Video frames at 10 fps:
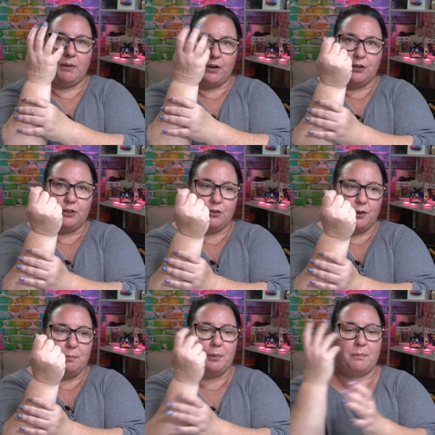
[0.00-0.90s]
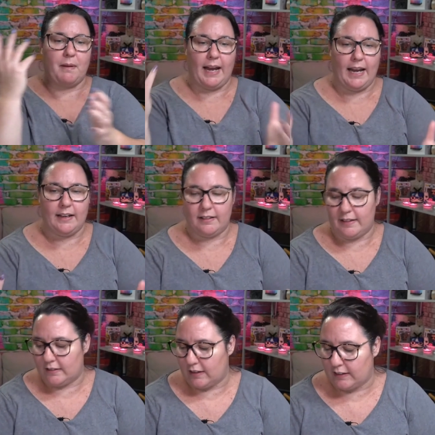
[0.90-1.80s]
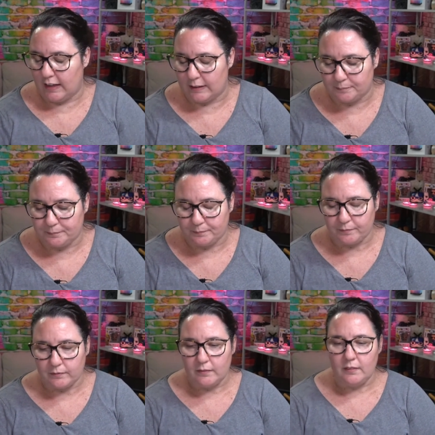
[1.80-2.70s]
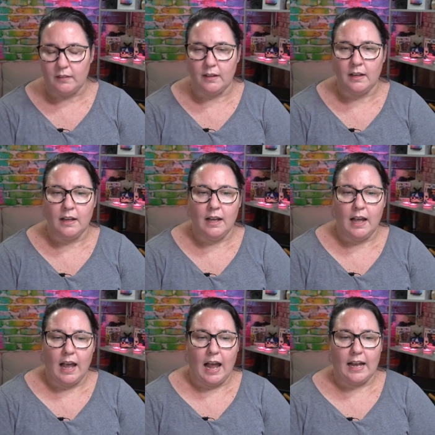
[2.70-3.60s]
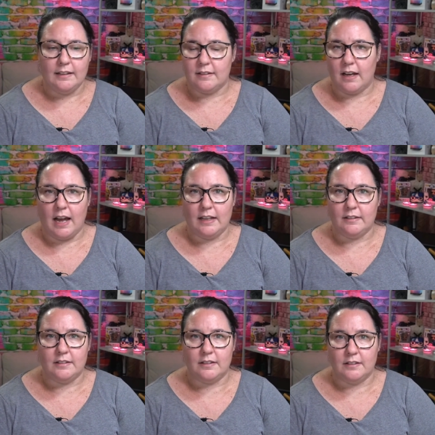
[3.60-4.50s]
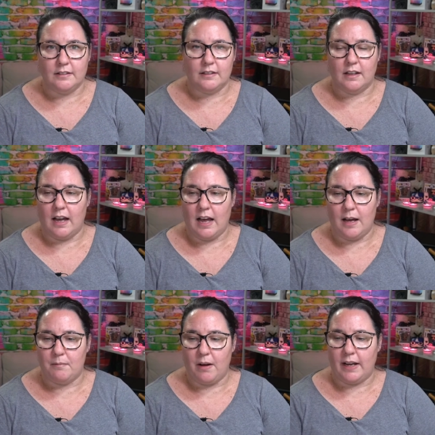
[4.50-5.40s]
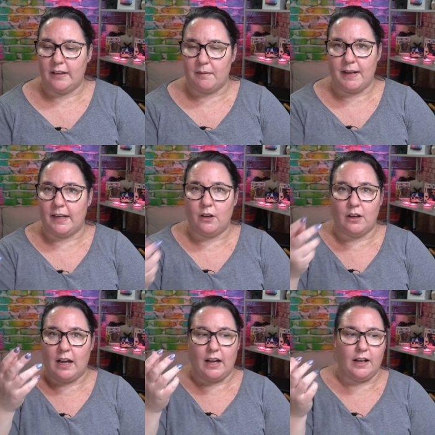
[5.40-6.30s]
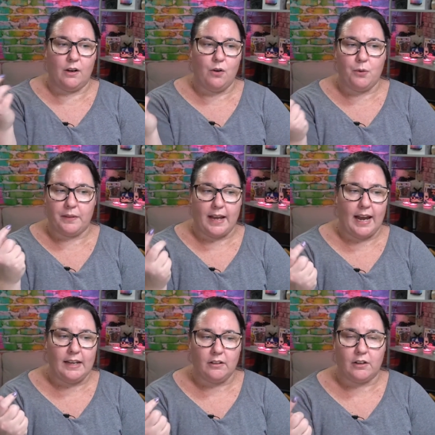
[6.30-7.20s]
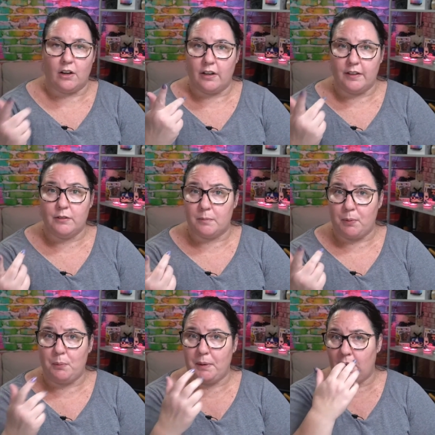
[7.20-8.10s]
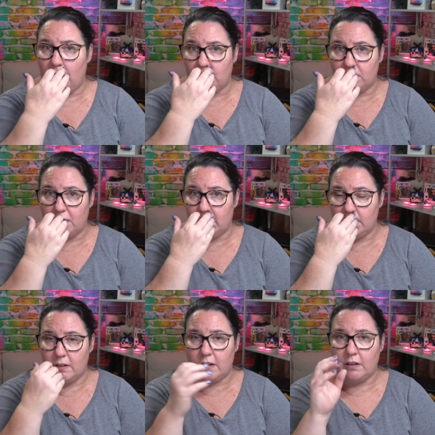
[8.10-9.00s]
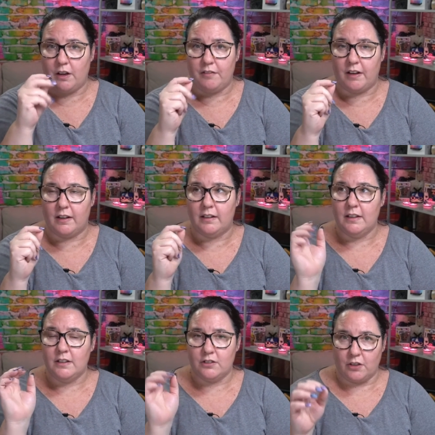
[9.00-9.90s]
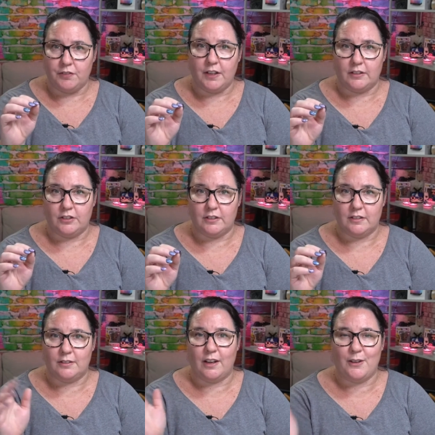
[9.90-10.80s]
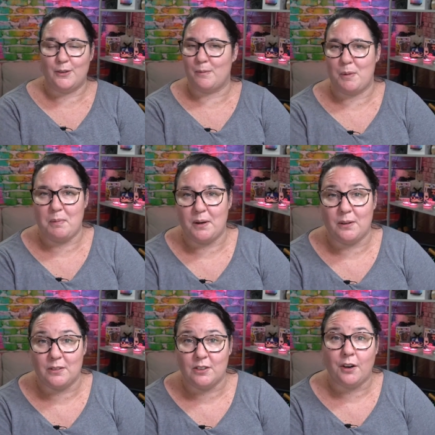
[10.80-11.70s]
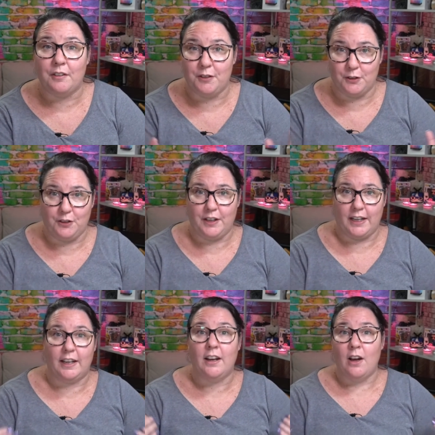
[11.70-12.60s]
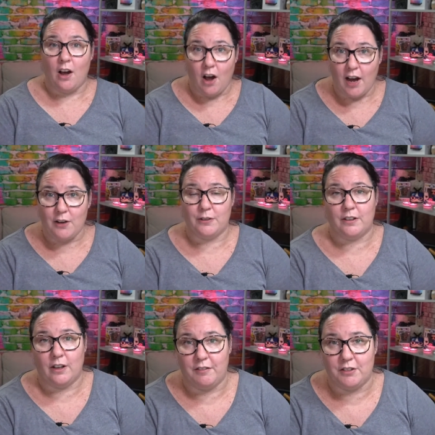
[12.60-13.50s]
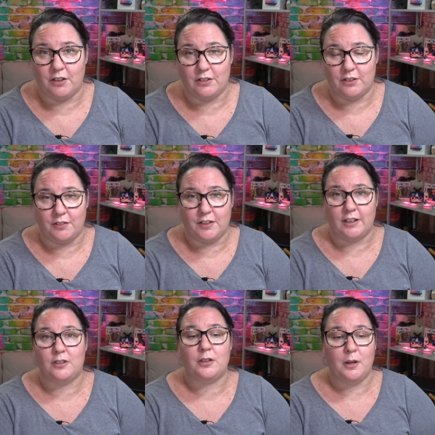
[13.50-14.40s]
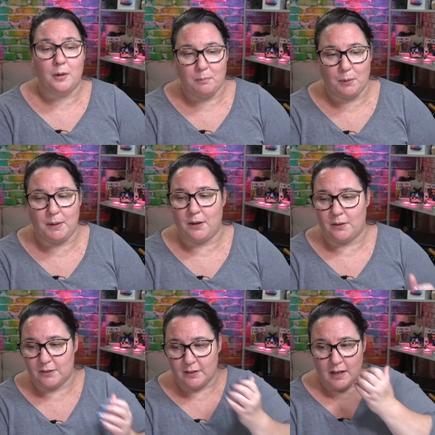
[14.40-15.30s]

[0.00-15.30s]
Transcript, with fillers: couldn't grip with my hand and things like that. And and um, I ended up getting a, a, hook with a handle on it. I think it was a poopy gold, the Clover soft touches. I call them poopy gold. Sorry if you're new here. I call the Clover soft touch poopy golds